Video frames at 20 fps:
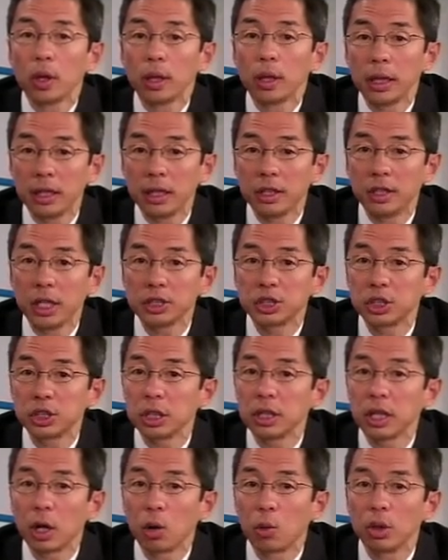In
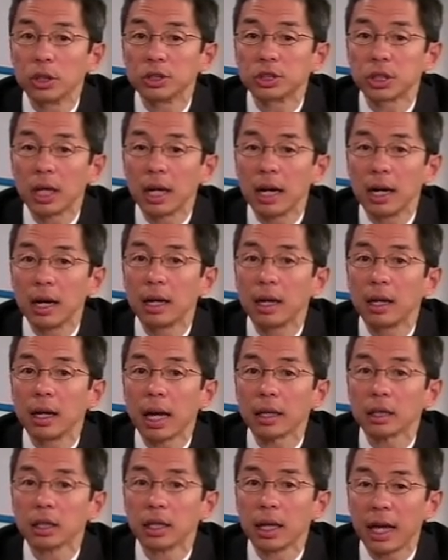addition, there was
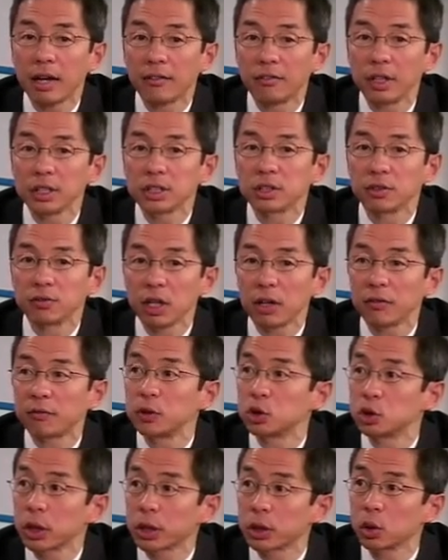evidence of left
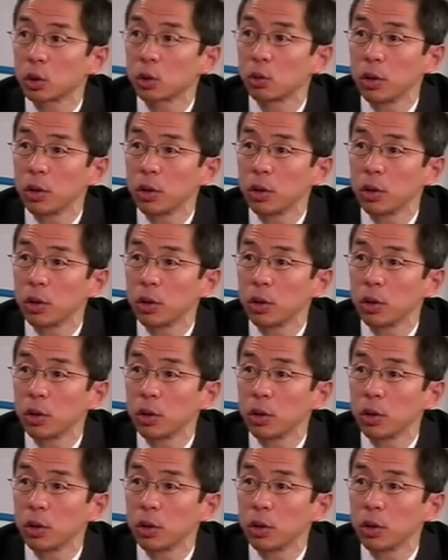ventricular